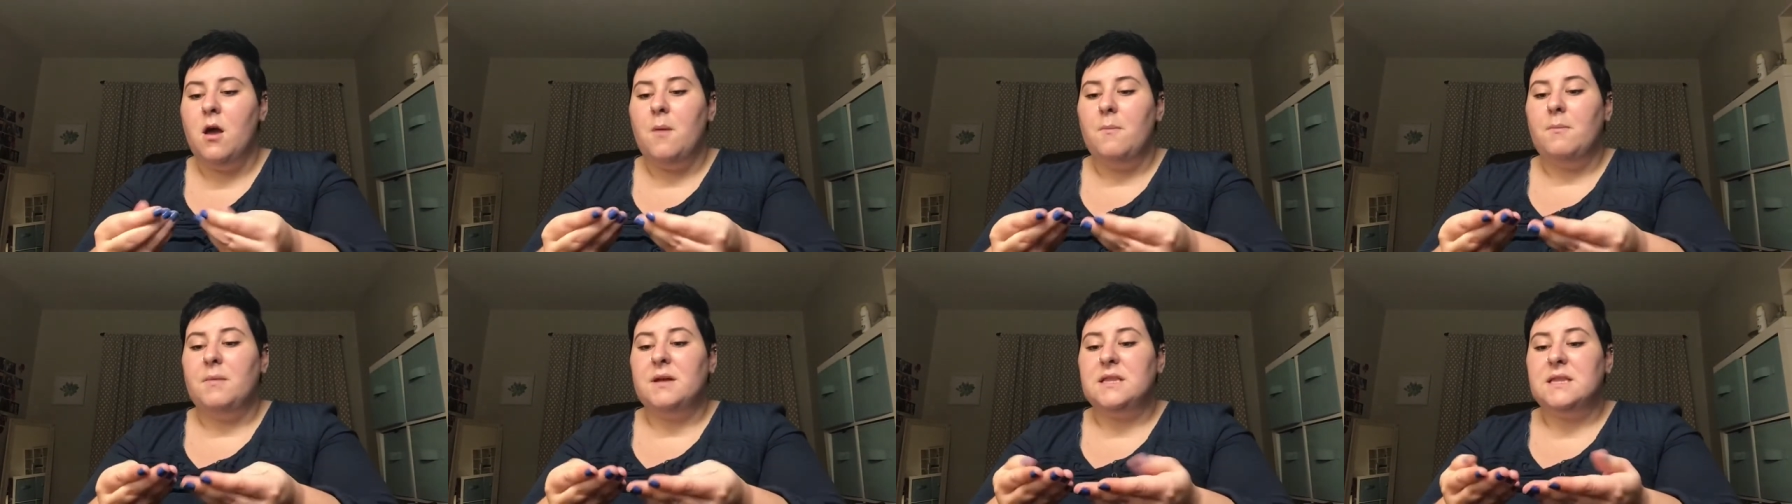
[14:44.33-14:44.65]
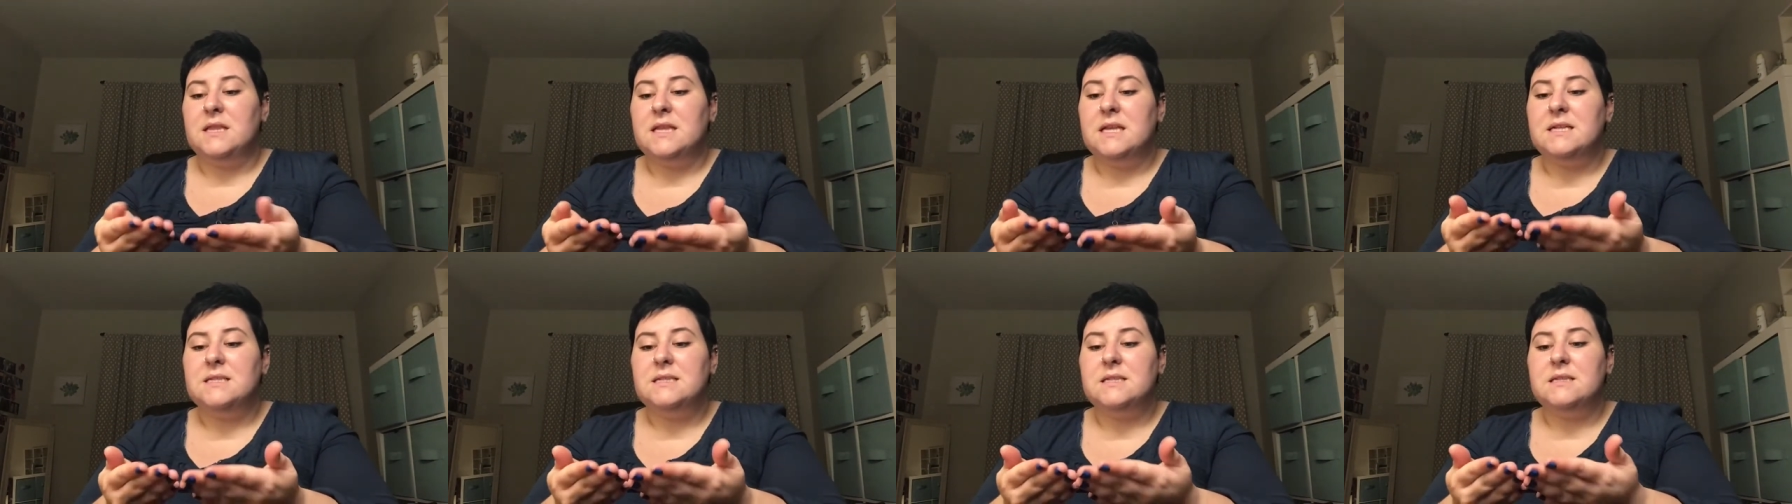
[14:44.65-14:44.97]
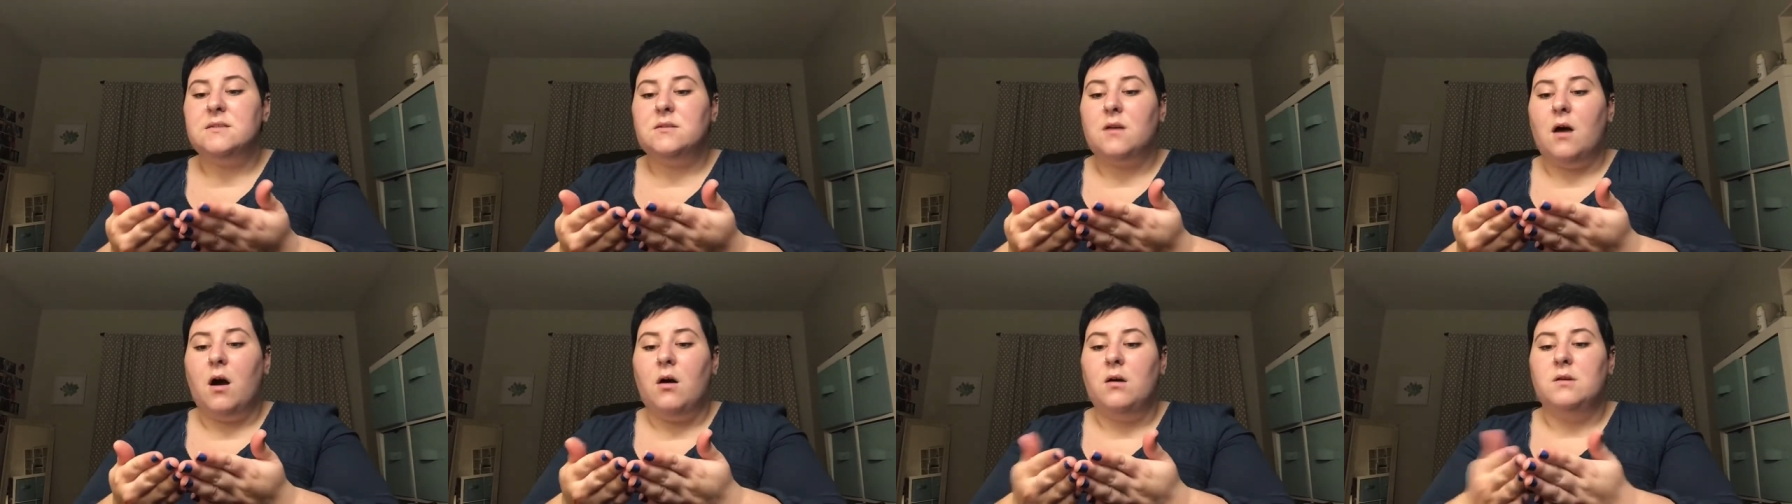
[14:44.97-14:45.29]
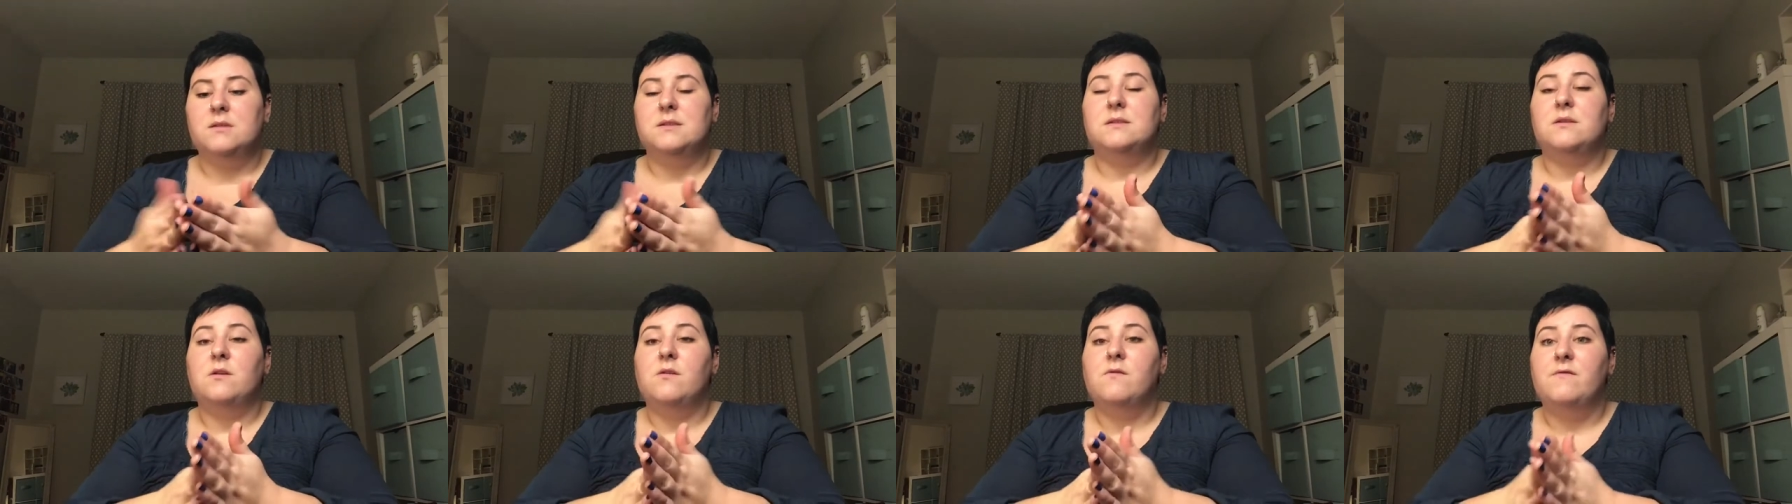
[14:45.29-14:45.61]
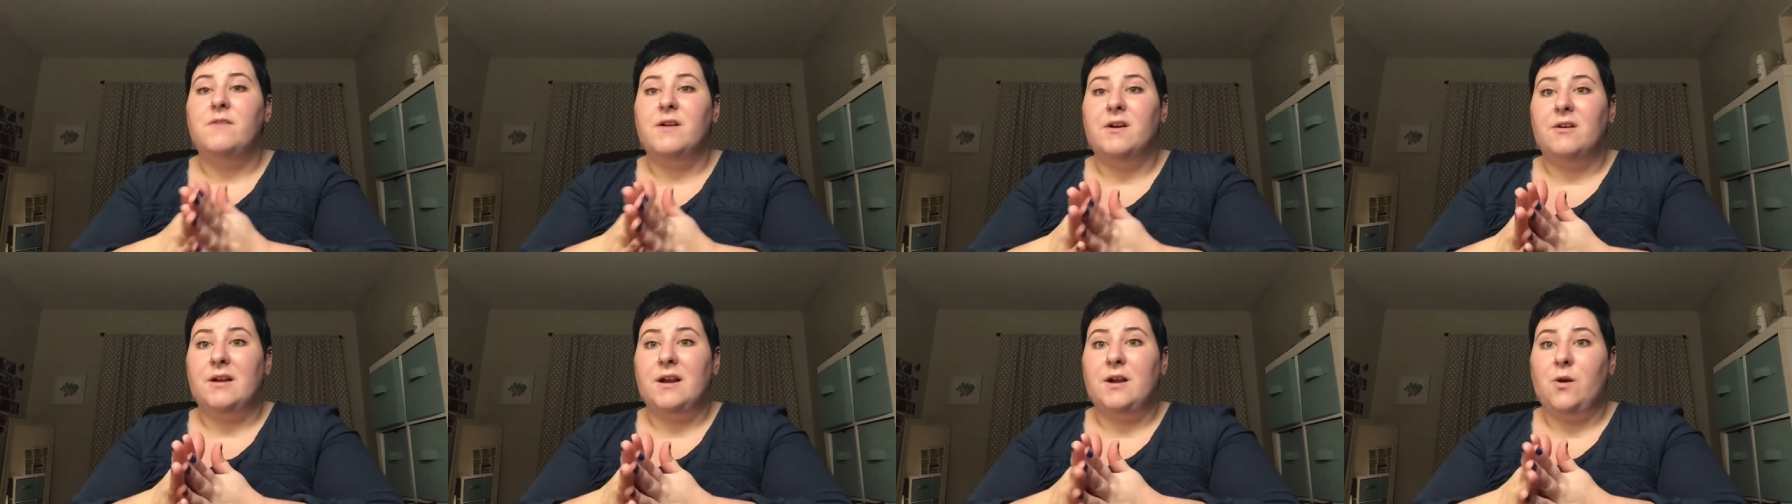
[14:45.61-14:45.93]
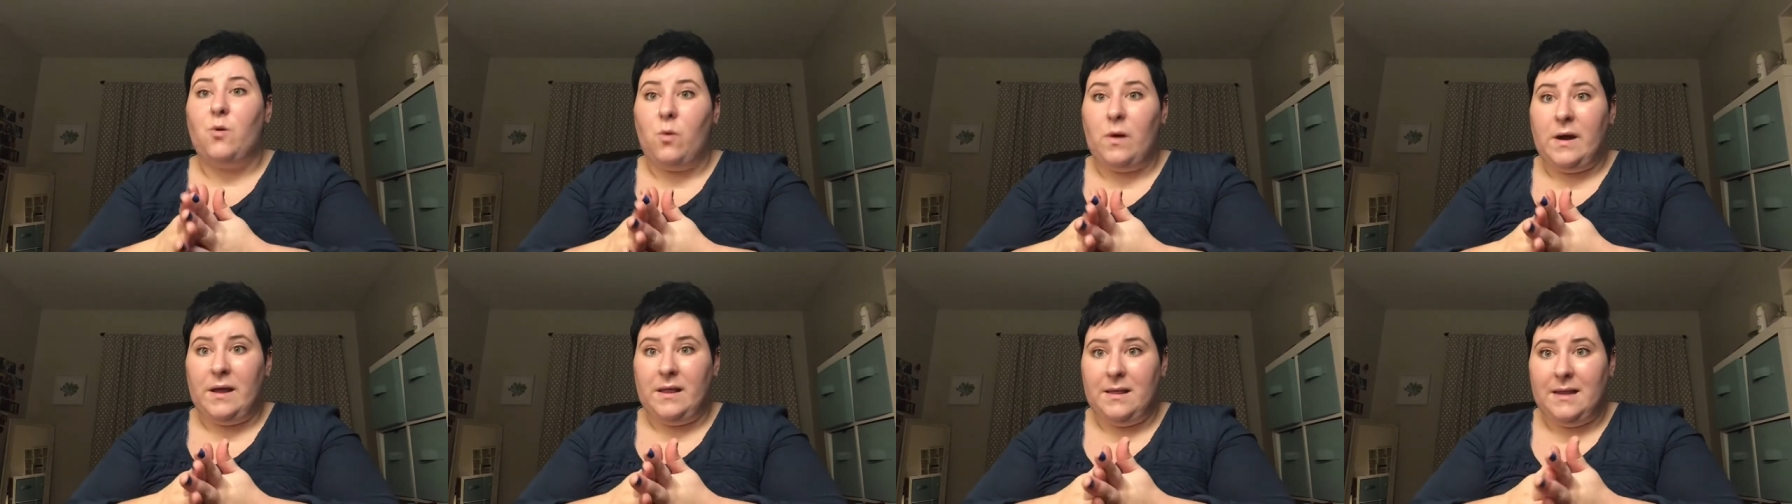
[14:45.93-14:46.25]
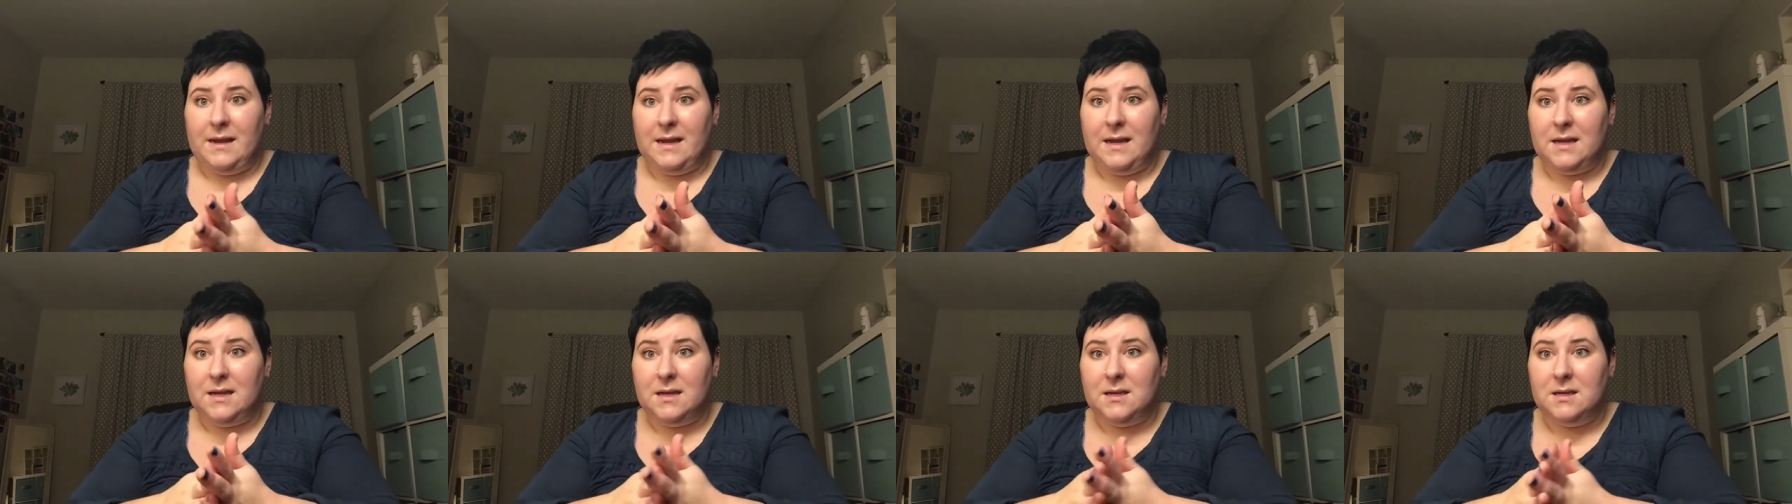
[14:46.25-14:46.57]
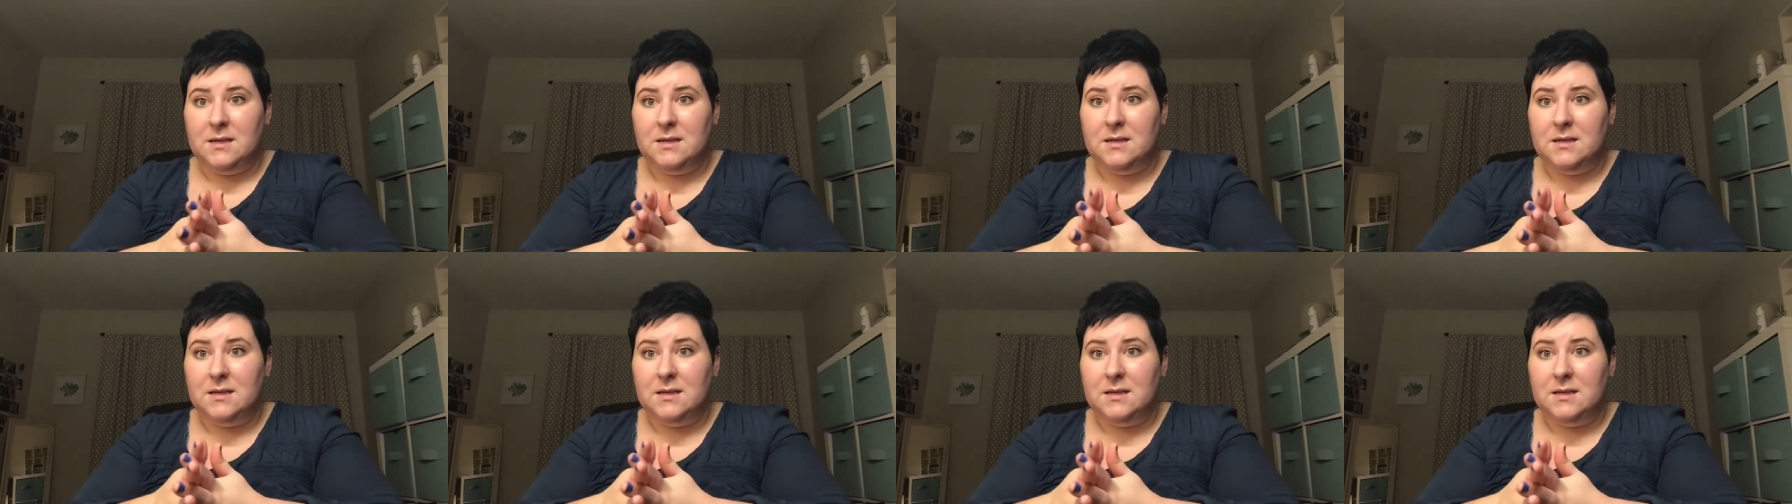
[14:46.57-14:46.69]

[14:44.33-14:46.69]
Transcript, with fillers: But this is also very oily.